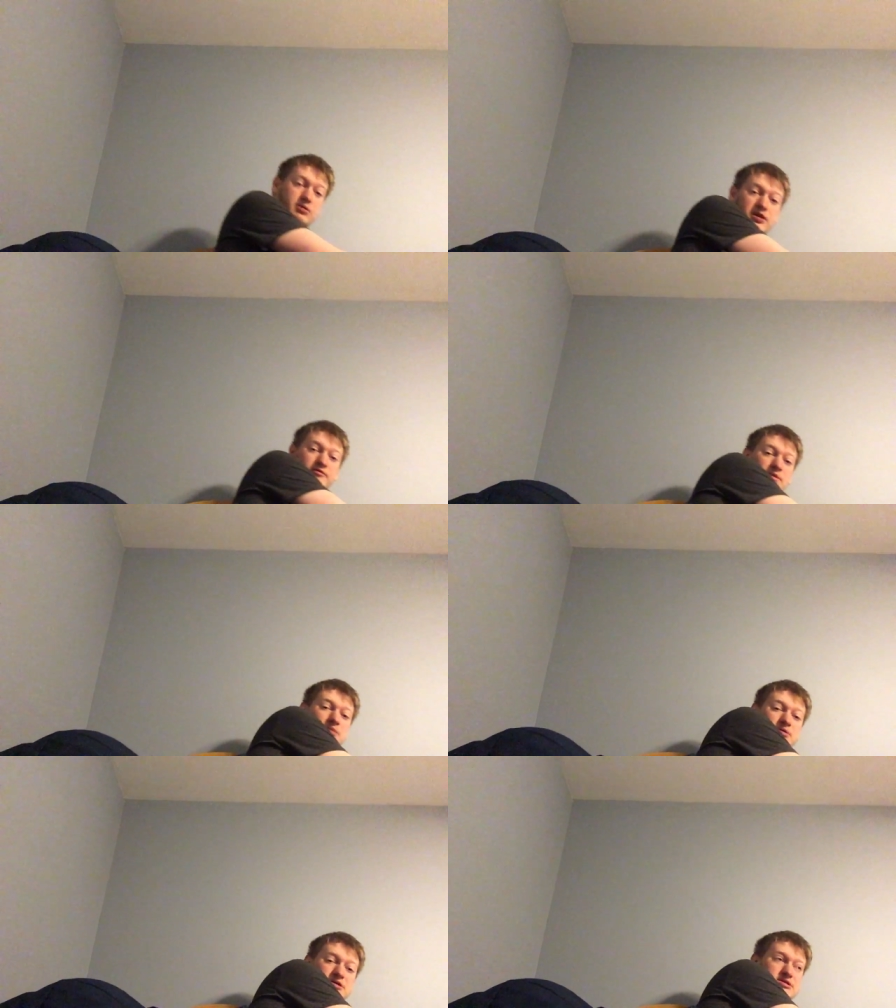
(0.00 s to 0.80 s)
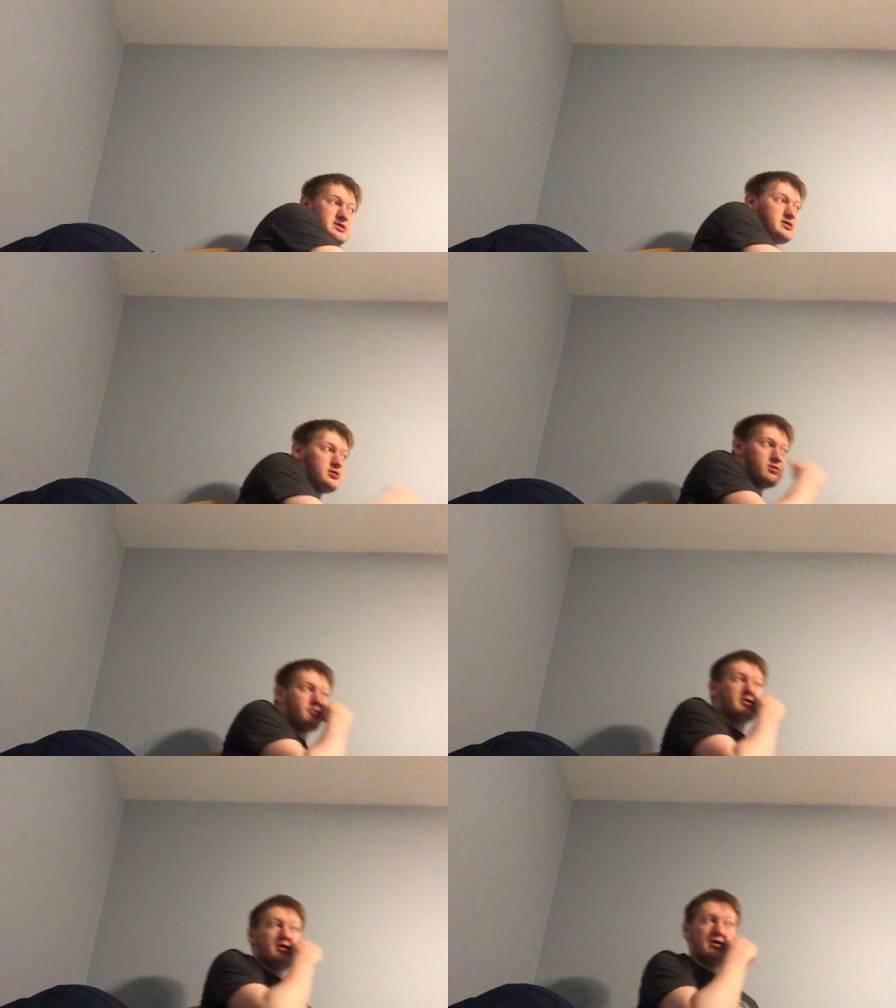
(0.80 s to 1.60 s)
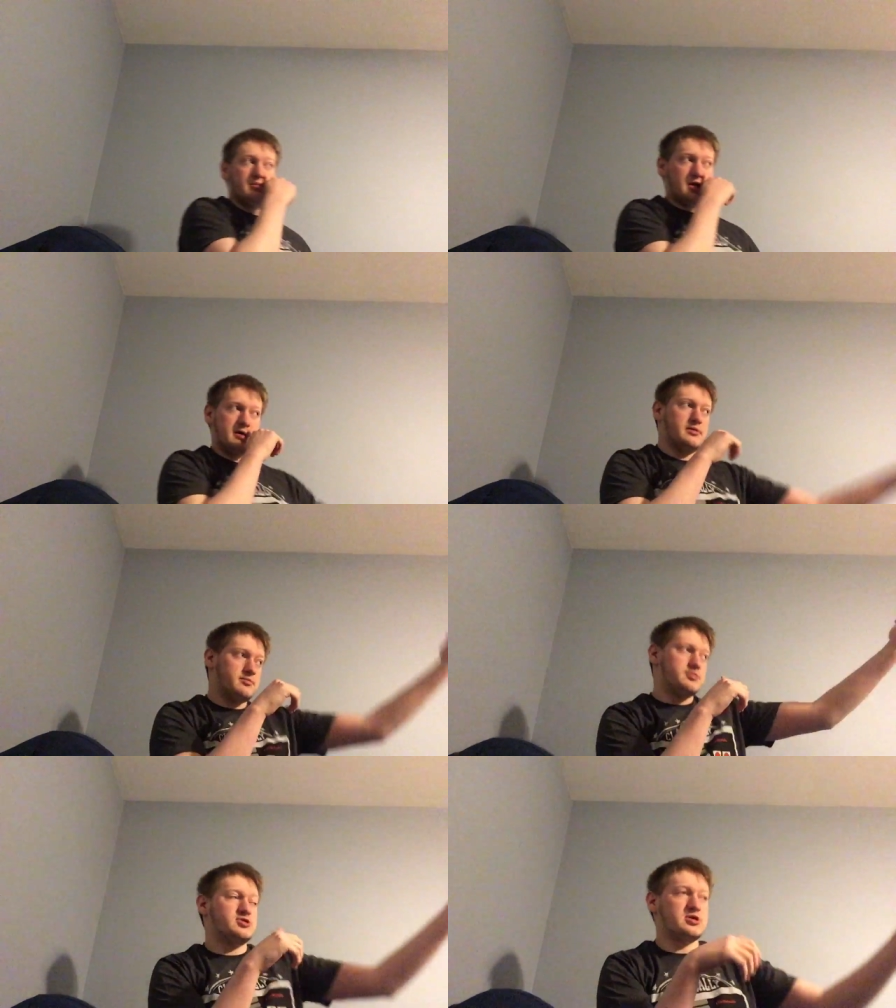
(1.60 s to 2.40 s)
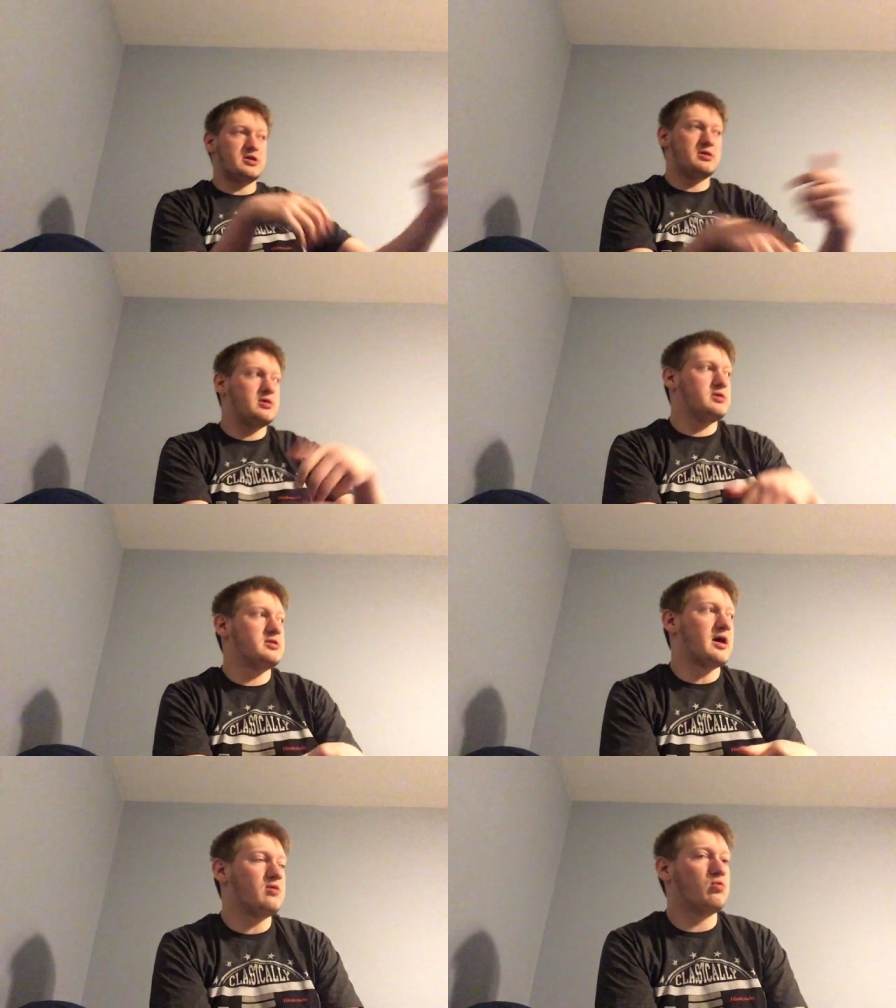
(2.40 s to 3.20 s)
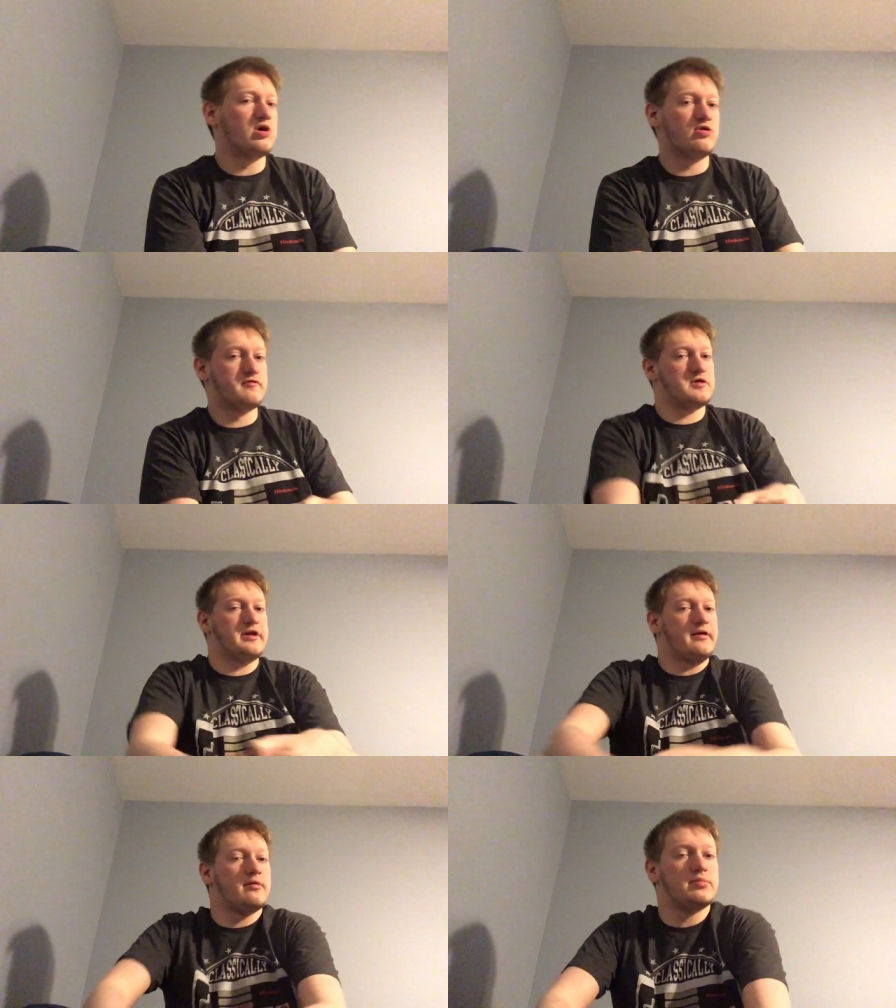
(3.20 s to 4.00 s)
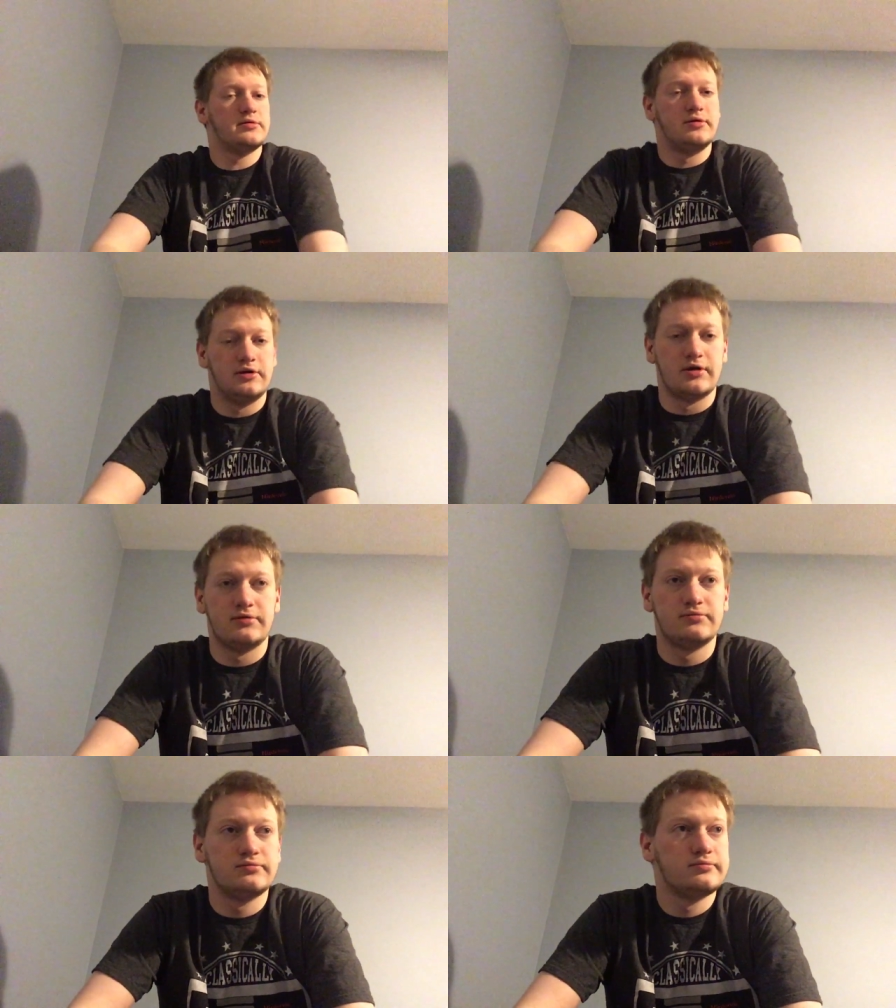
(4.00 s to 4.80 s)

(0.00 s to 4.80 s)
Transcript: I would lift my PC over there and my shitty dead one over there, but you know,